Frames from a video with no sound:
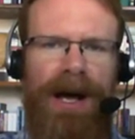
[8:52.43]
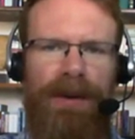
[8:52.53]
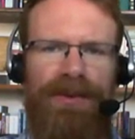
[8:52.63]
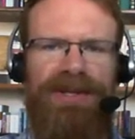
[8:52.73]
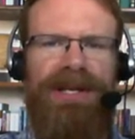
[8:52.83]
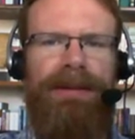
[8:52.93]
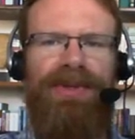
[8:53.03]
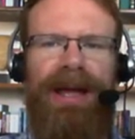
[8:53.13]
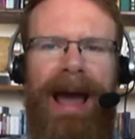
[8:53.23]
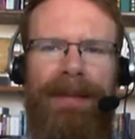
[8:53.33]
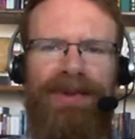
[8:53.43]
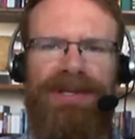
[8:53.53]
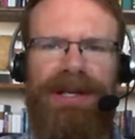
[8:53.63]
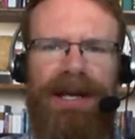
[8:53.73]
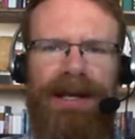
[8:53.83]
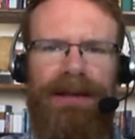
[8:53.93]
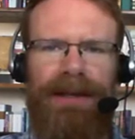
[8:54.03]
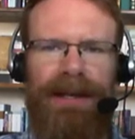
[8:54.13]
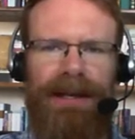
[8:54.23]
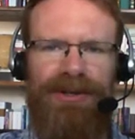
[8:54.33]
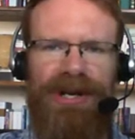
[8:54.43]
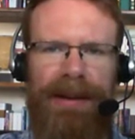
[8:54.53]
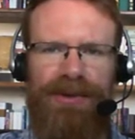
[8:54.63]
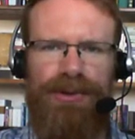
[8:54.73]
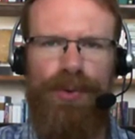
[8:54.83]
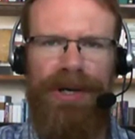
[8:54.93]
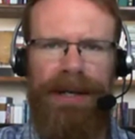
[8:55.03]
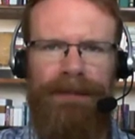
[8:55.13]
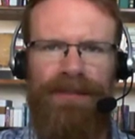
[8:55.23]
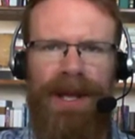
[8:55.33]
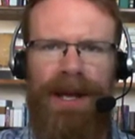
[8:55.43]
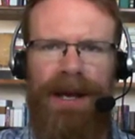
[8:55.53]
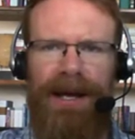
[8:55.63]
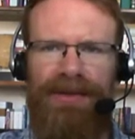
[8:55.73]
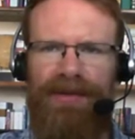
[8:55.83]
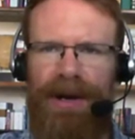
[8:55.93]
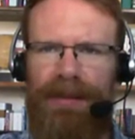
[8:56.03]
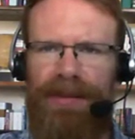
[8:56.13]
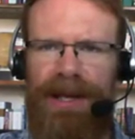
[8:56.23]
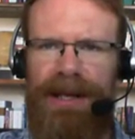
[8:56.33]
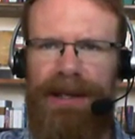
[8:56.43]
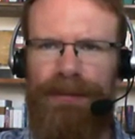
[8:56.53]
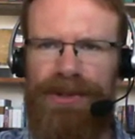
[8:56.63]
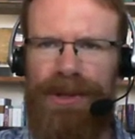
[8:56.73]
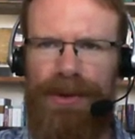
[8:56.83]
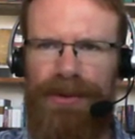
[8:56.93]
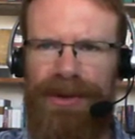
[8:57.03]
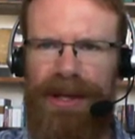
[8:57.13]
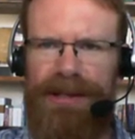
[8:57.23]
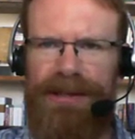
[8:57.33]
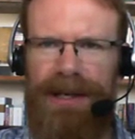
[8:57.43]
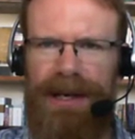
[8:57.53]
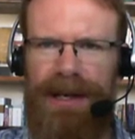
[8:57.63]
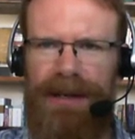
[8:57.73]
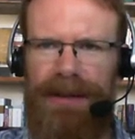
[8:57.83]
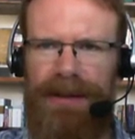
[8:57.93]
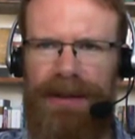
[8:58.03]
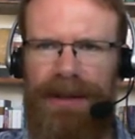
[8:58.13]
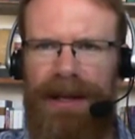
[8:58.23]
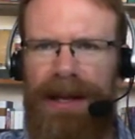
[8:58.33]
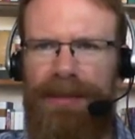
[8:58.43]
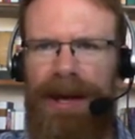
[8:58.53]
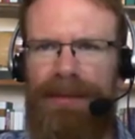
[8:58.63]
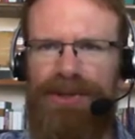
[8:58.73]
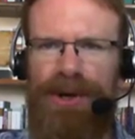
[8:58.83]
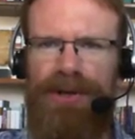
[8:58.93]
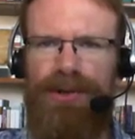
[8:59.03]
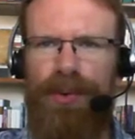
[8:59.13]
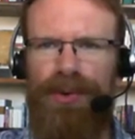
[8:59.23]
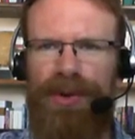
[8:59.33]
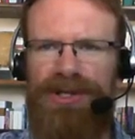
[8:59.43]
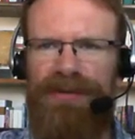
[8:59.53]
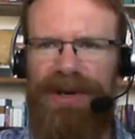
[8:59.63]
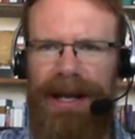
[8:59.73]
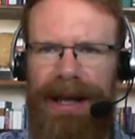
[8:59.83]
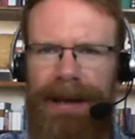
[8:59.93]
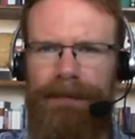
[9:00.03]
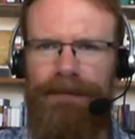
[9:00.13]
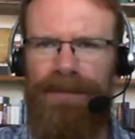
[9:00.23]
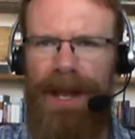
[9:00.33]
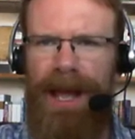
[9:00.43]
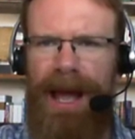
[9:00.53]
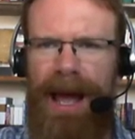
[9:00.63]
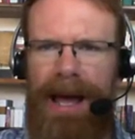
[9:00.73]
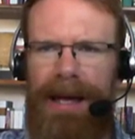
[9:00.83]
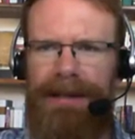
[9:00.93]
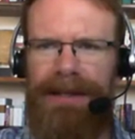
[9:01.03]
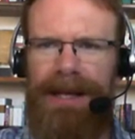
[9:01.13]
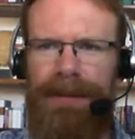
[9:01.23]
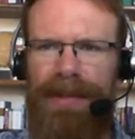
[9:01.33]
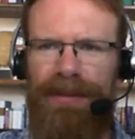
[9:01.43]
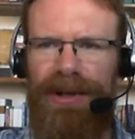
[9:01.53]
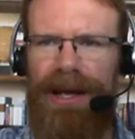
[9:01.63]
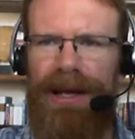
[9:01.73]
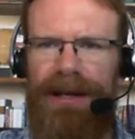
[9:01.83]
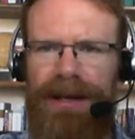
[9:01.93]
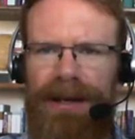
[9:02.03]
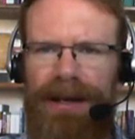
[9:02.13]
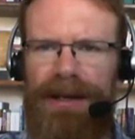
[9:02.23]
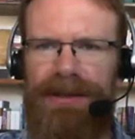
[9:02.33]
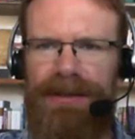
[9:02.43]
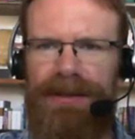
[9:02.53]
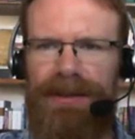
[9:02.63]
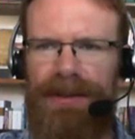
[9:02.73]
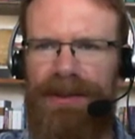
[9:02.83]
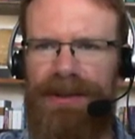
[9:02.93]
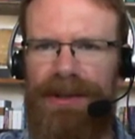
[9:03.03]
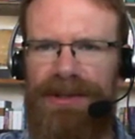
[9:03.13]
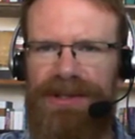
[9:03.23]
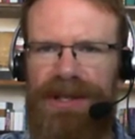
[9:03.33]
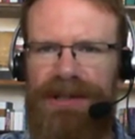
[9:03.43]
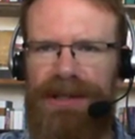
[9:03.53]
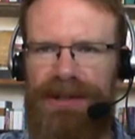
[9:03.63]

Uh, well, the same thing happens again in chapter 20. At the very beginning, we're told that uh, Abraham journeyed toward the region of Negeb, and King Abimelech uh, sent